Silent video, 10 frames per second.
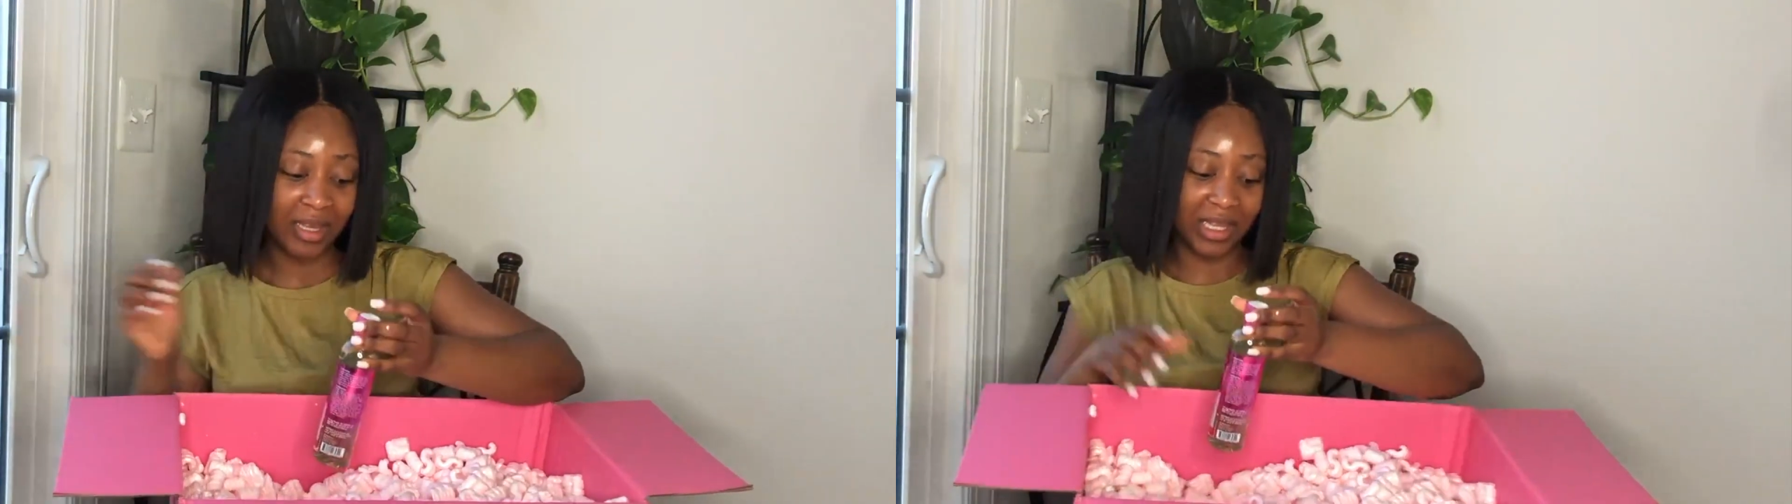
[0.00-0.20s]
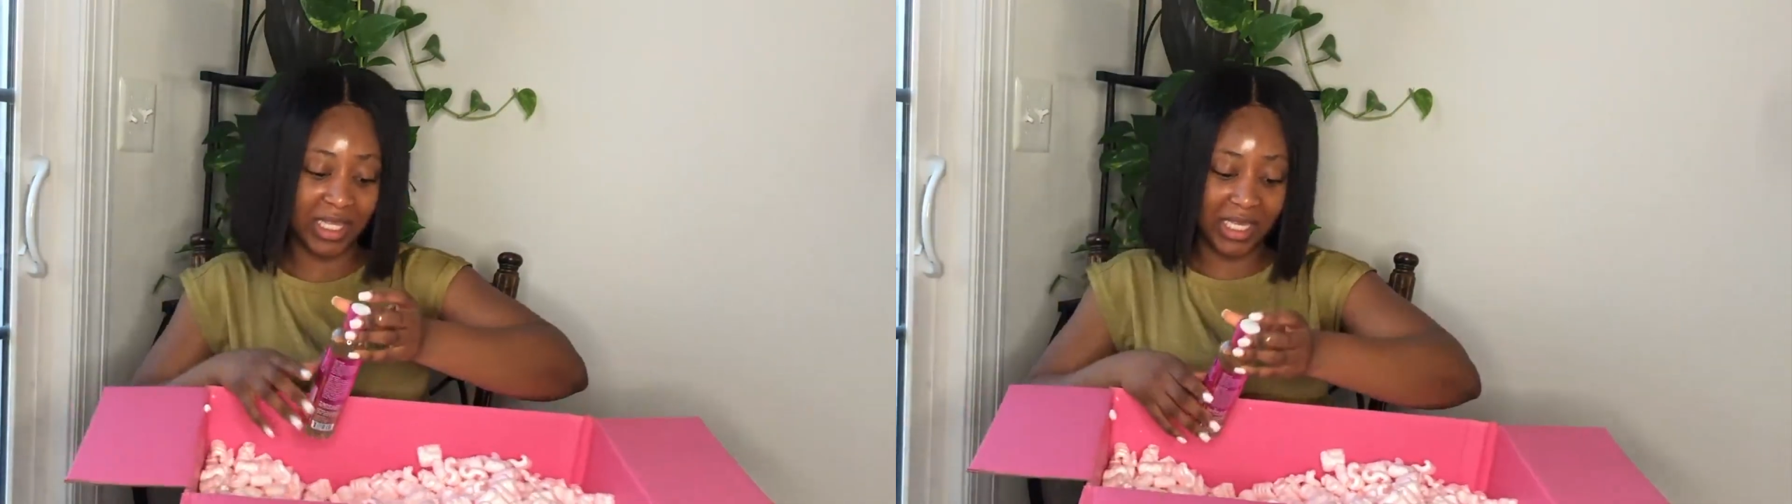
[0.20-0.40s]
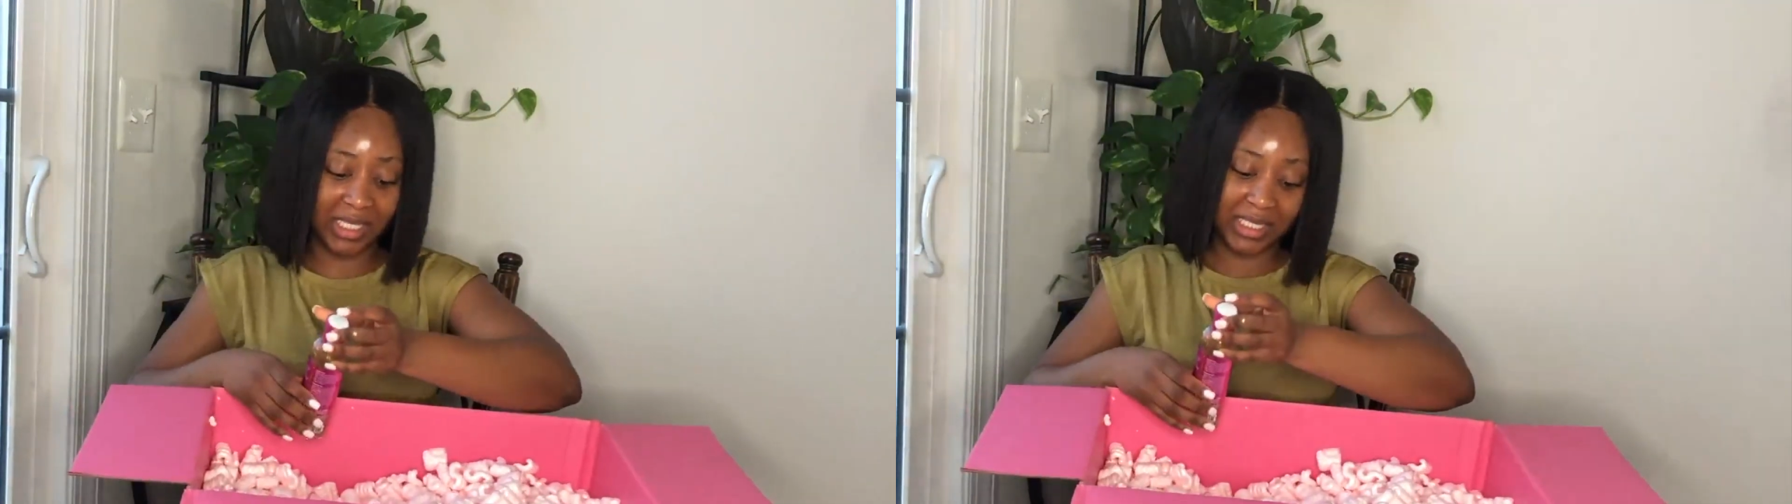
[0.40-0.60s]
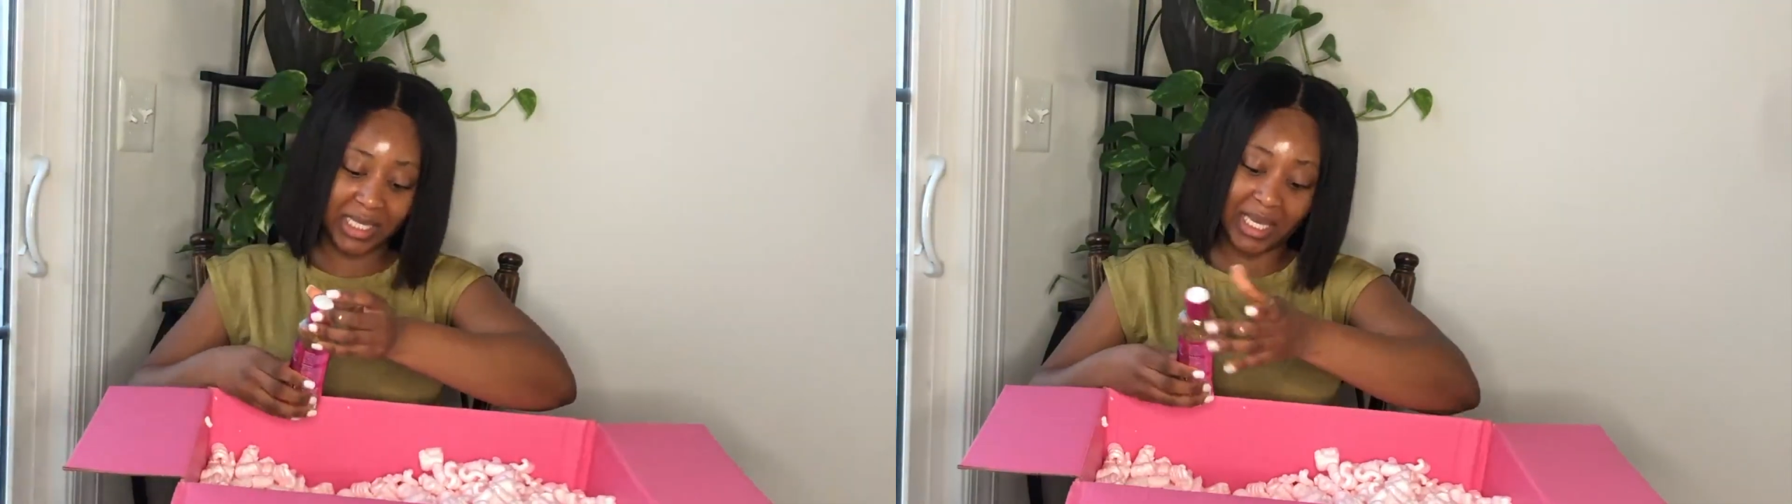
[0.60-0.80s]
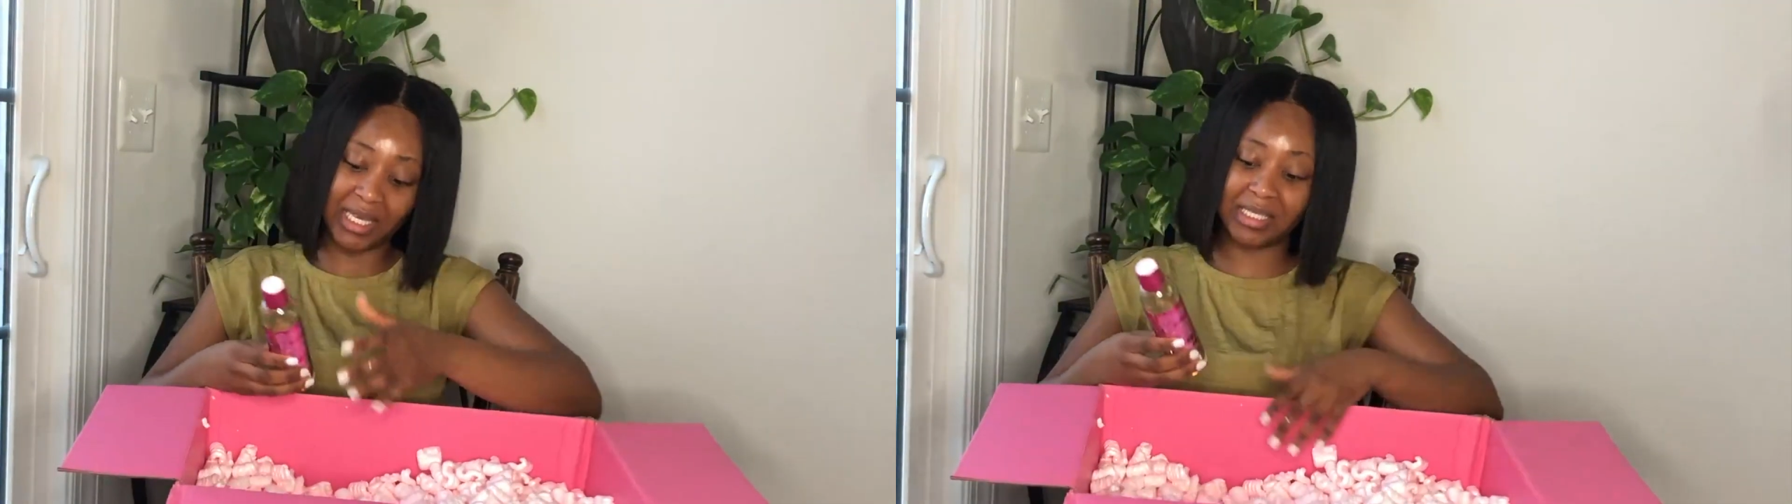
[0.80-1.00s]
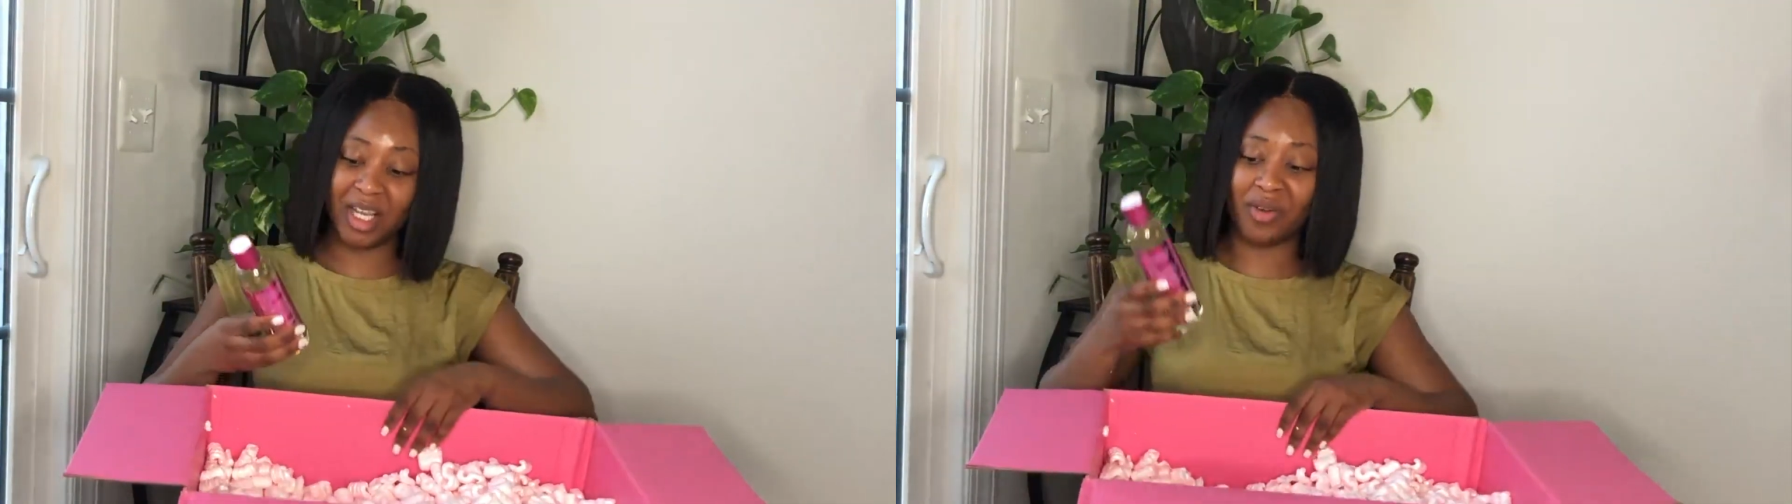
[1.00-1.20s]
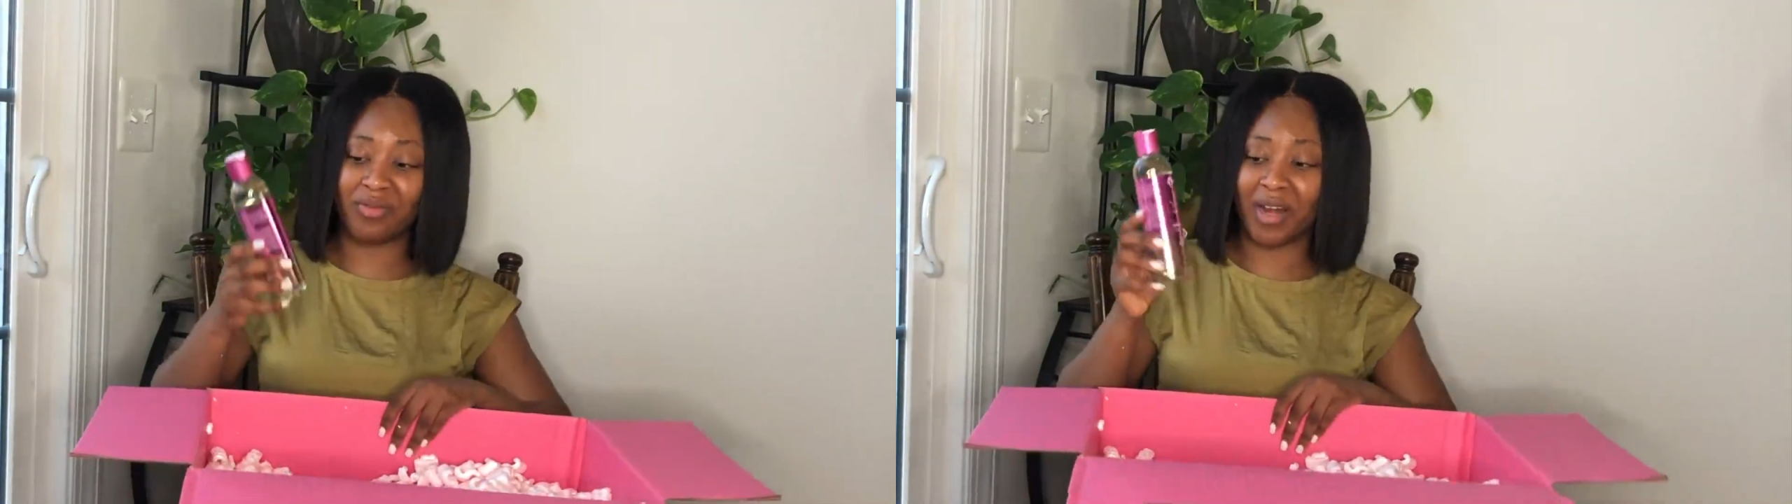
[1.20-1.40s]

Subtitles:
This is a